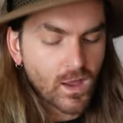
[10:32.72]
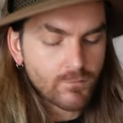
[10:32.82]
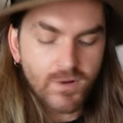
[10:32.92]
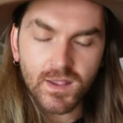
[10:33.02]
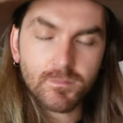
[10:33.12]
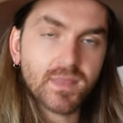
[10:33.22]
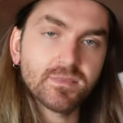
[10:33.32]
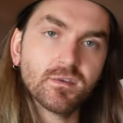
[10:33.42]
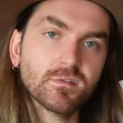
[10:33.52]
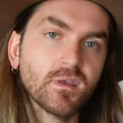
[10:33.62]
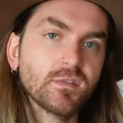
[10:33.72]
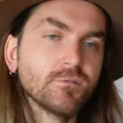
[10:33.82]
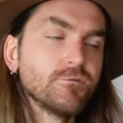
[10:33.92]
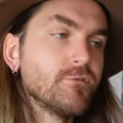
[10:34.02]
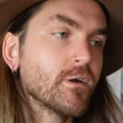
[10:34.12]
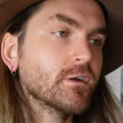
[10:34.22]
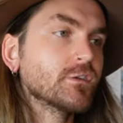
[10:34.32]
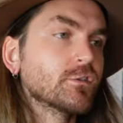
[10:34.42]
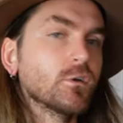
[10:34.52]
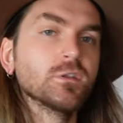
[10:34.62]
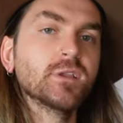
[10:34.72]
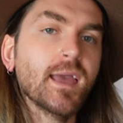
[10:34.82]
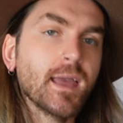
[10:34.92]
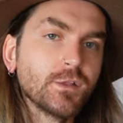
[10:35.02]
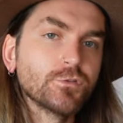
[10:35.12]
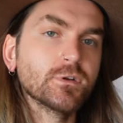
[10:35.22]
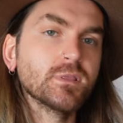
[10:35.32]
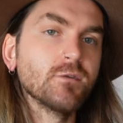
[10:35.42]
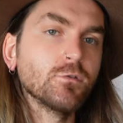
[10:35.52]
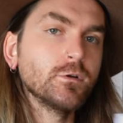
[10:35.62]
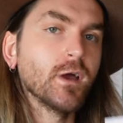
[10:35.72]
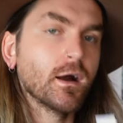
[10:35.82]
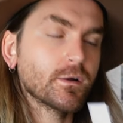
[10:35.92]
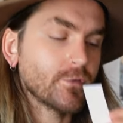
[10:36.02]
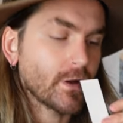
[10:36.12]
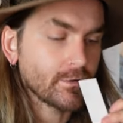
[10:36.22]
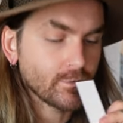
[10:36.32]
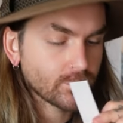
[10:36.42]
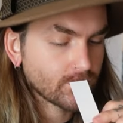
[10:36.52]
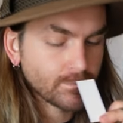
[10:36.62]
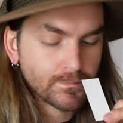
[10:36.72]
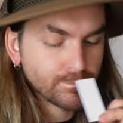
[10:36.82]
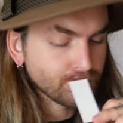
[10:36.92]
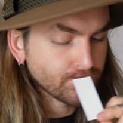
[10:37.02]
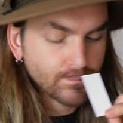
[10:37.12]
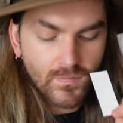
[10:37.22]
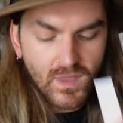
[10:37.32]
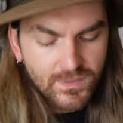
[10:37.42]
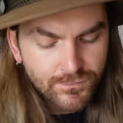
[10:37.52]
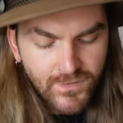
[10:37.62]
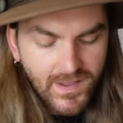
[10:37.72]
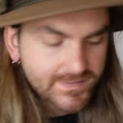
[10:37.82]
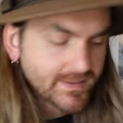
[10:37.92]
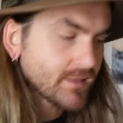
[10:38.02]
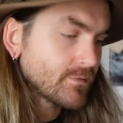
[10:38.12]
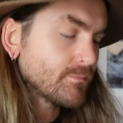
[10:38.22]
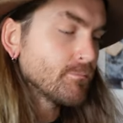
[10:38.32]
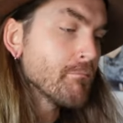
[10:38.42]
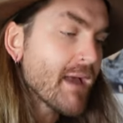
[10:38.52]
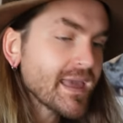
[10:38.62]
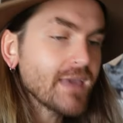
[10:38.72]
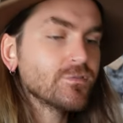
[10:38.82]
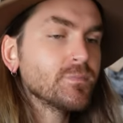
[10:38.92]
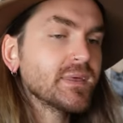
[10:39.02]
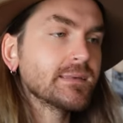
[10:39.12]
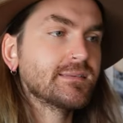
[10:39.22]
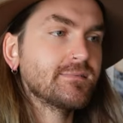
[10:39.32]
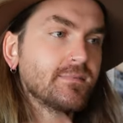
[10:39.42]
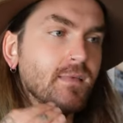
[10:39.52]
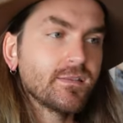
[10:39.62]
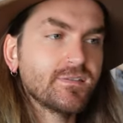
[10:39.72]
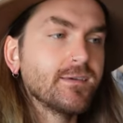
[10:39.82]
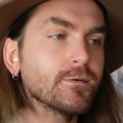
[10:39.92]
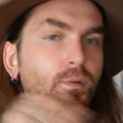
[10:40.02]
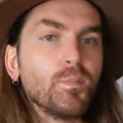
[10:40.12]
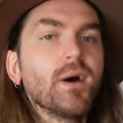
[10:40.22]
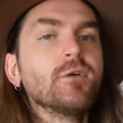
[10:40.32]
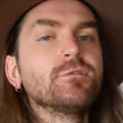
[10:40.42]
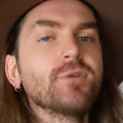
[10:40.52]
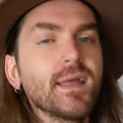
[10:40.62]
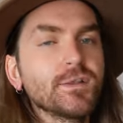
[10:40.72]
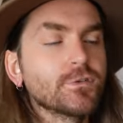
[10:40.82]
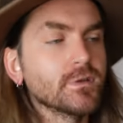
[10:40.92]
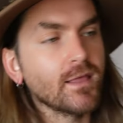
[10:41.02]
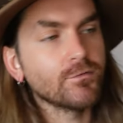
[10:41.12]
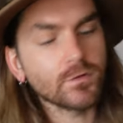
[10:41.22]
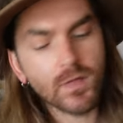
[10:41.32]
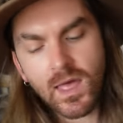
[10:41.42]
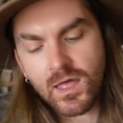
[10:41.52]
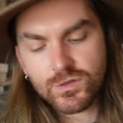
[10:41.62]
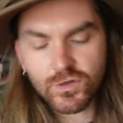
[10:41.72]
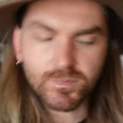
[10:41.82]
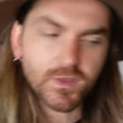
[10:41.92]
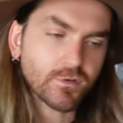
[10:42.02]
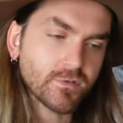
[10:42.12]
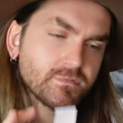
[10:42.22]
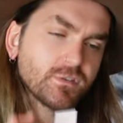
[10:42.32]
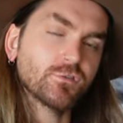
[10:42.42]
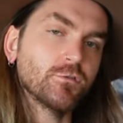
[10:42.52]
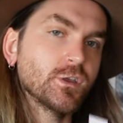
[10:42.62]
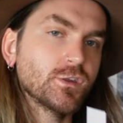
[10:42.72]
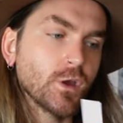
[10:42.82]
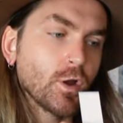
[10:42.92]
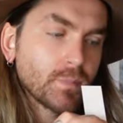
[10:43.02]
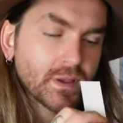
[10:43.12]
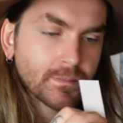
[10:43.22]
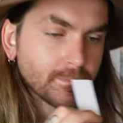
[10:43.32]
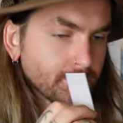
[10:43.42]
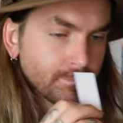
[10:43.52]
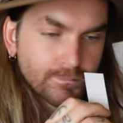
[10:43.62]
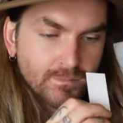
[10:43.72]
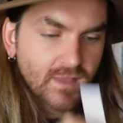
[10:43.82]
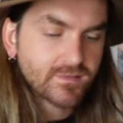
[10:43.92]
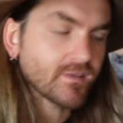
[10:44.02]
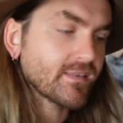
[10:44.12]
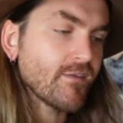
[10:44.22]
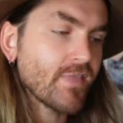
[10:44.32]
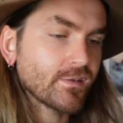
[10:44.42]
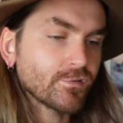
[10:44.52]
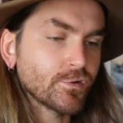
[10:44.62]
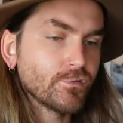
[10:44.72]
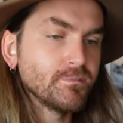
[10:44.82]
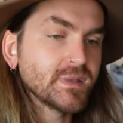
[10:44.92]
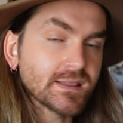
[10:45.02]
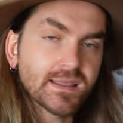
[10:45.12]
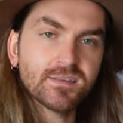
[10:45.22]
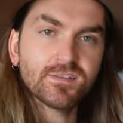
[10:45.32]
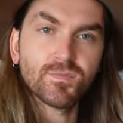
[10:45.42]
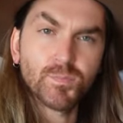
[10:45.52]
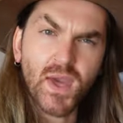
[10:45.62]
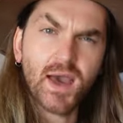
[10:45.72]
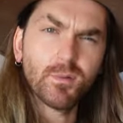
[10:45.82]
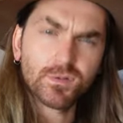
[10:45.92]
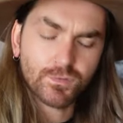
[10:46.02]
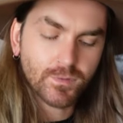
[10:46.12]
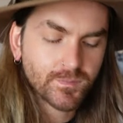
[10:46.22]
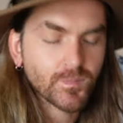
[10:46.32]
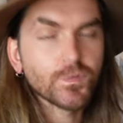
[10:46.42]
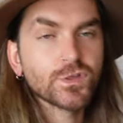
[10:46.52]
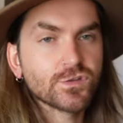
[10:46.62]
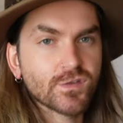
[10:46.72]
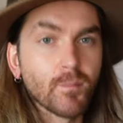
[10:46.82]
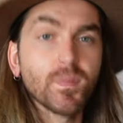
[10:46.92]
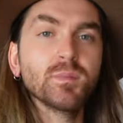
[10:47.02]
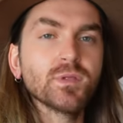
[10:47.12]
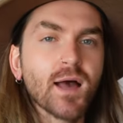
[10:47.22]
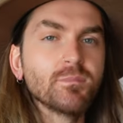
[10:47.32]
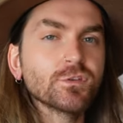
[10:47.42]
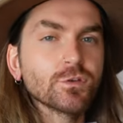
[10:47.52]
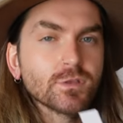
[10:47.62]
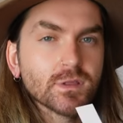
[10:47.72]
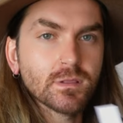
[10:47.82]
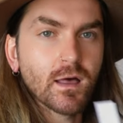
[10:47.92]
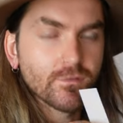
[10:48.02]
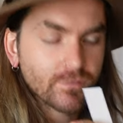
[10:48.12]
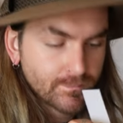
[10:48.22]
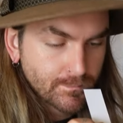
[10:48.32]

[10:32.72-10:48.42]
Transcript: I recommend this, it's a very solid entry level dark fragrance. In fact, it may even be a, tier above entry level just because of the screechy opening. It does have that sort of Middle Eastern power to it, which some people absolutely love.